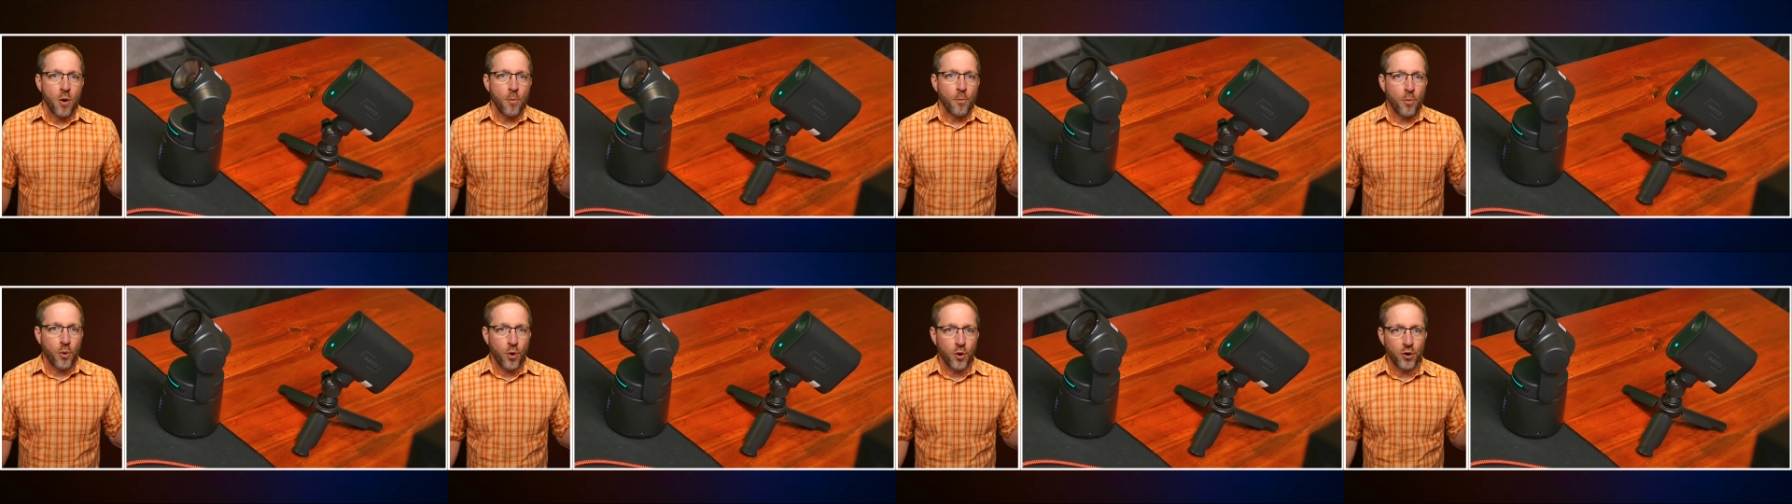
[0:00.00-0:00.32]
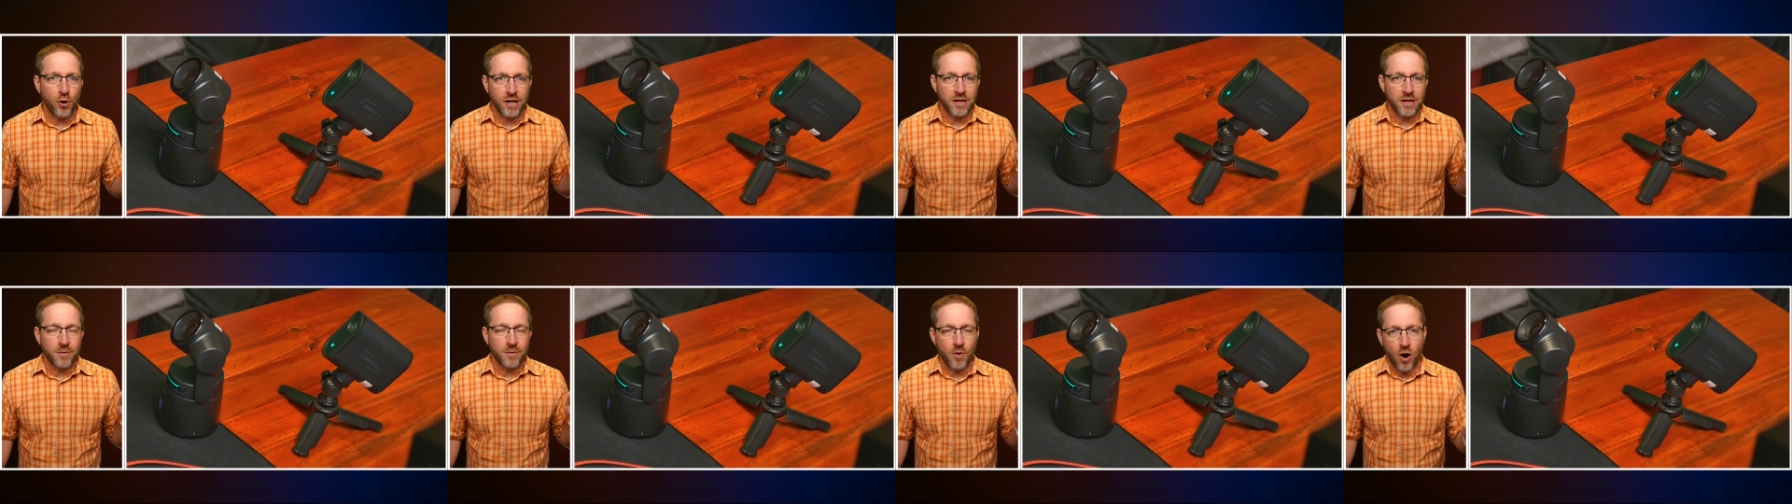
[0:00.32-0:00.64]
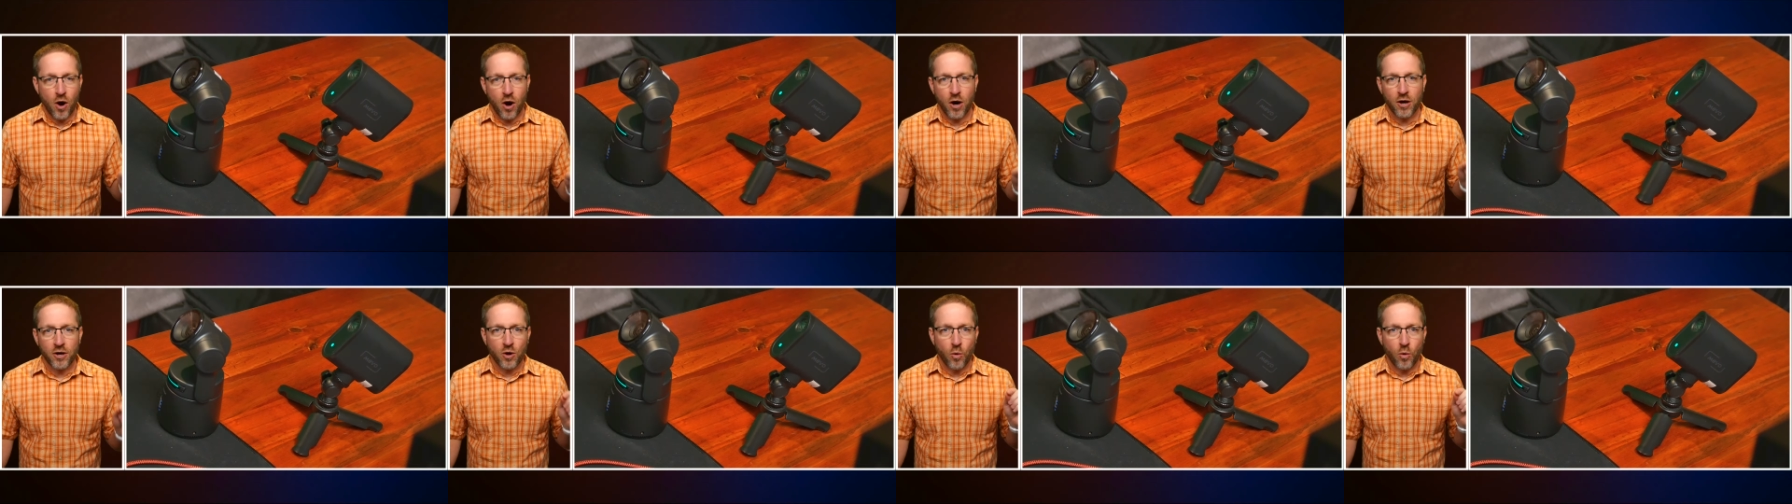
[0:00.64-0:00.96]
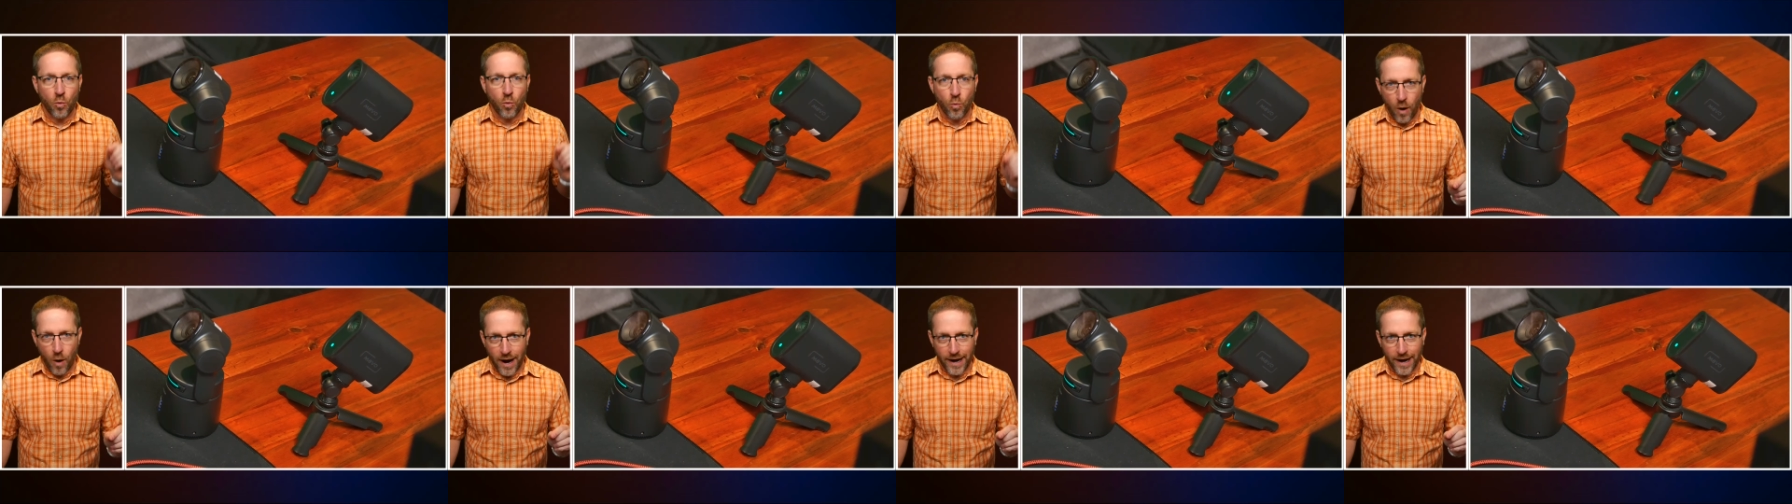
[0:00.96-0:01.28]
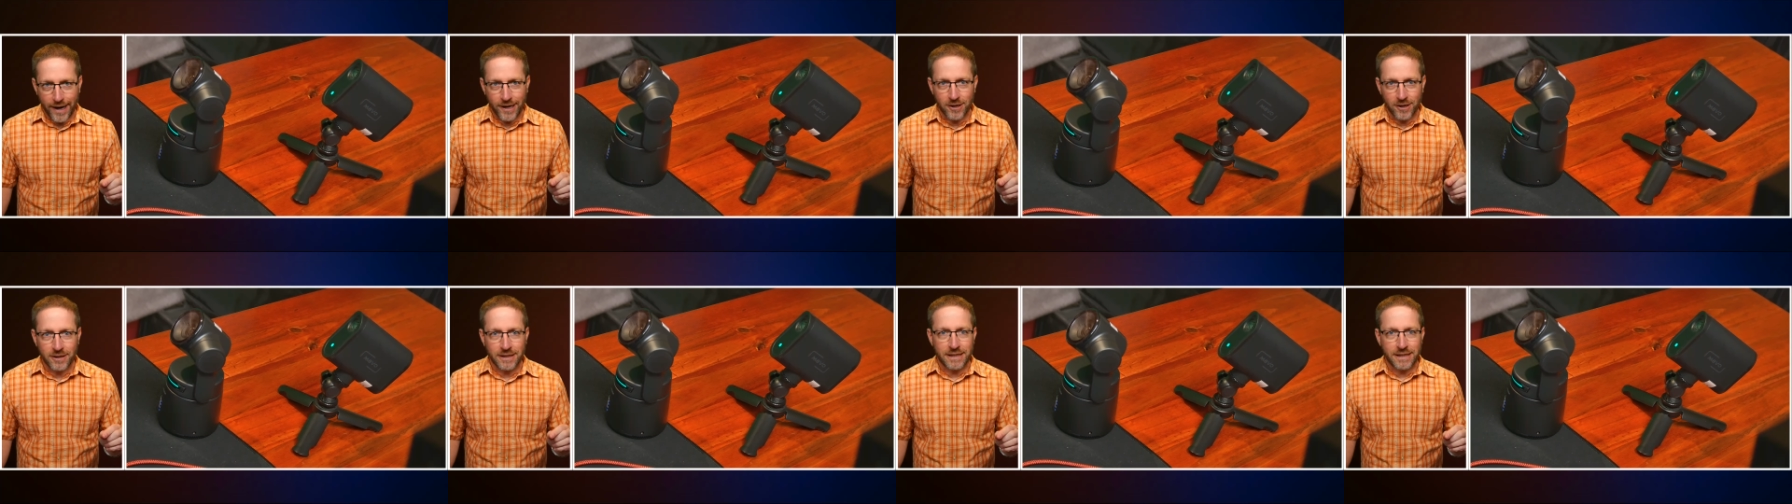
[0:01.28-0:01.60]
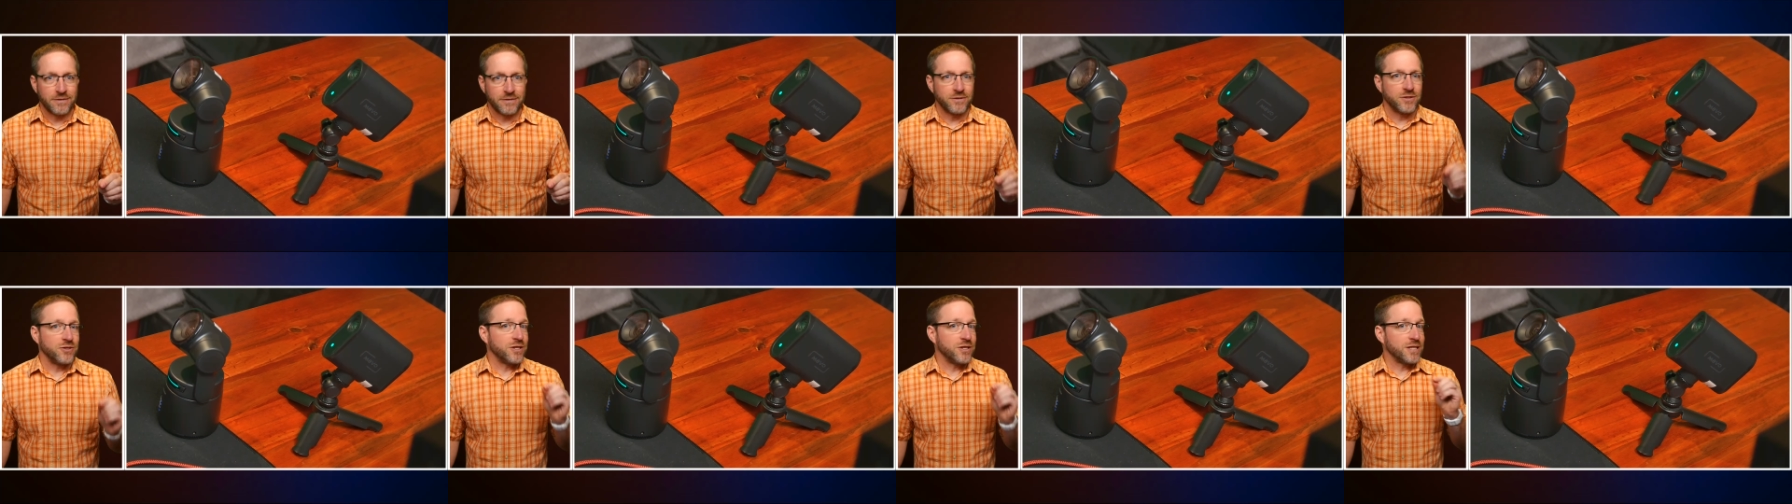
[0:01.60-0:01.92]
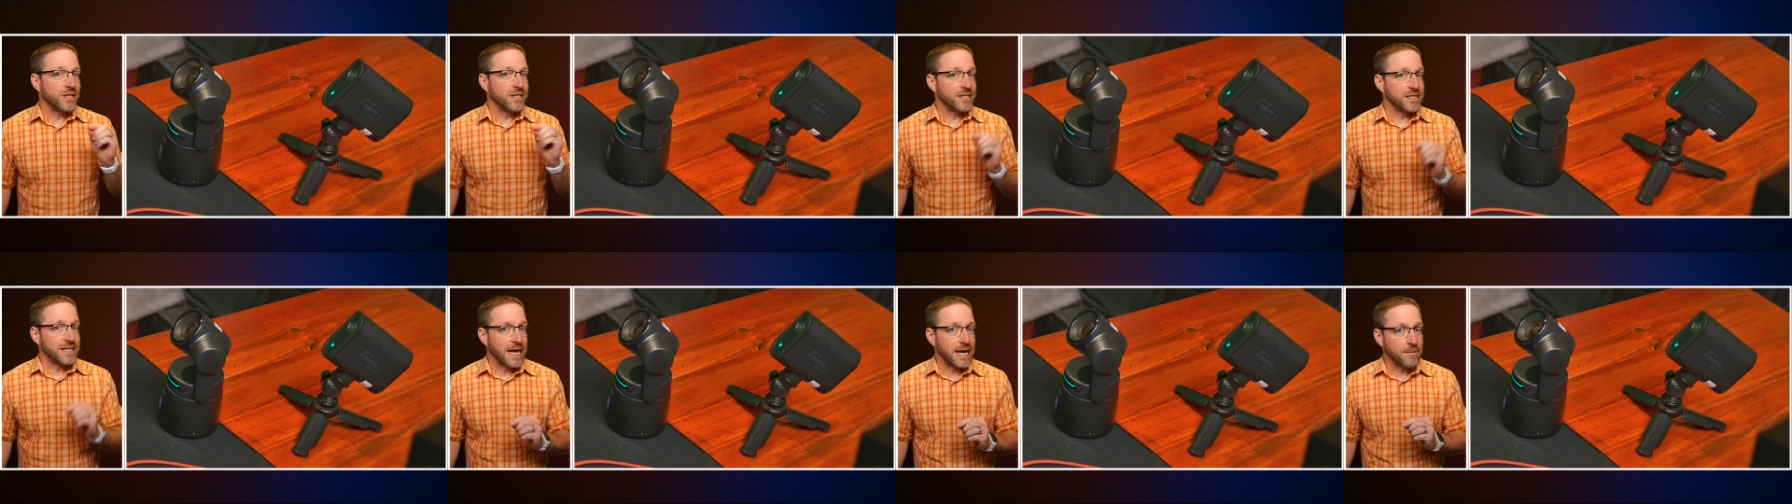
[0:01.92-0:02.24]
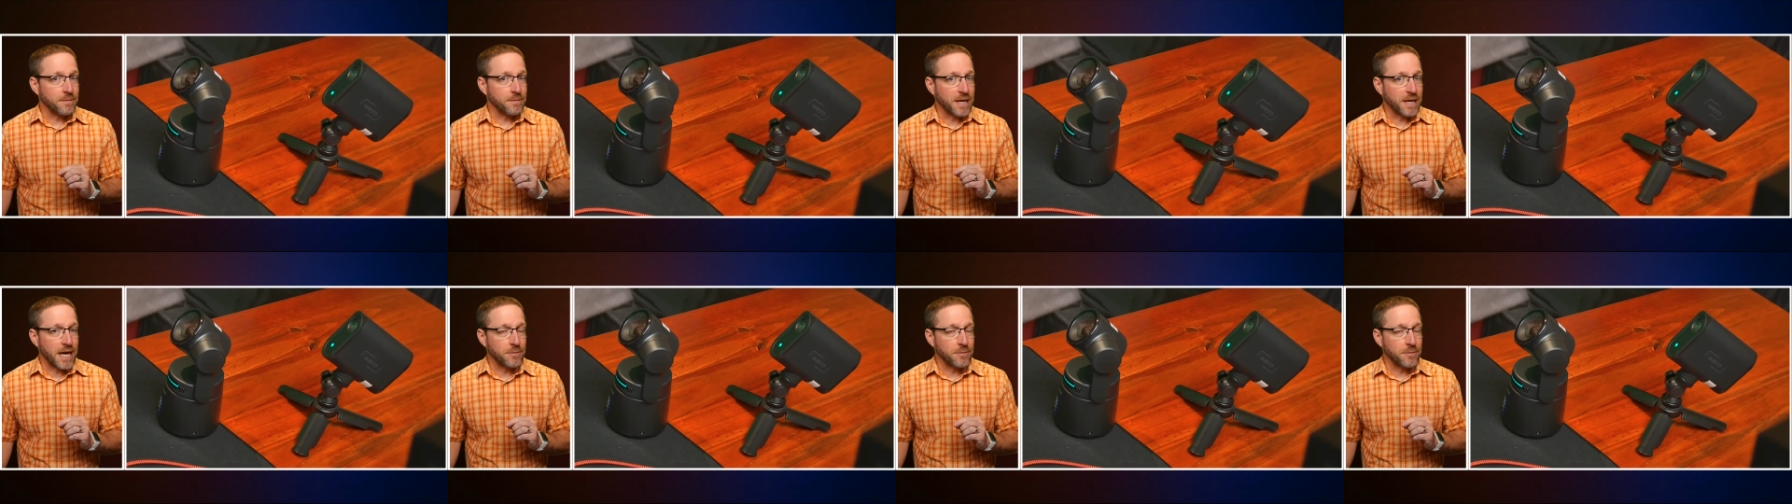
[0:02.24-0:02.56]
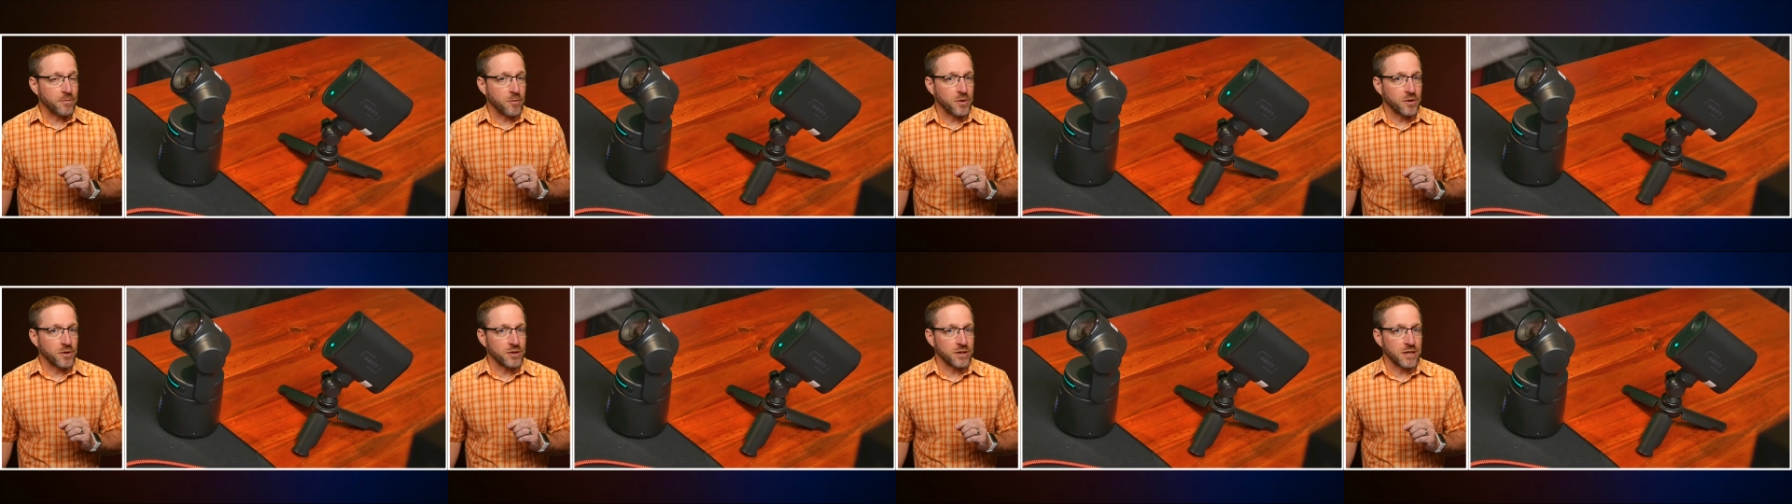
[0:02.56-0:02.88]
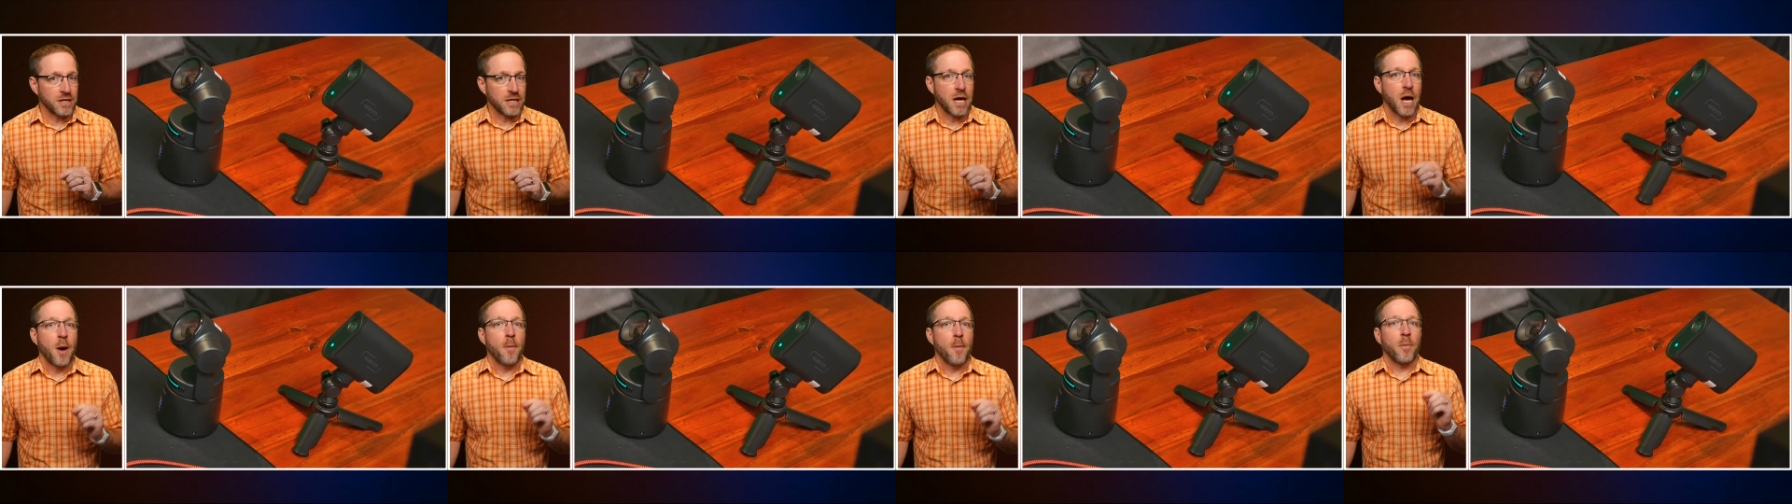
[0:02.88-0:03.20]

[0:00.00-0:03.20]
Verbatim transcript: Putting them on a wire gives you the same capability,